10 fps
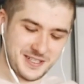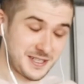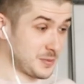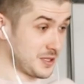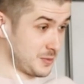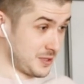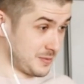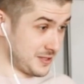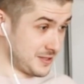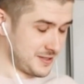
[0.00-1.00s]
yourself about the
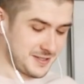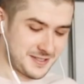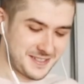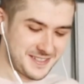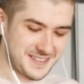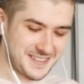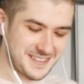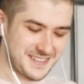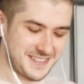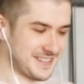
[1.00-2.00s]
process.
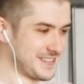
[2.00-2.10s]
Uh,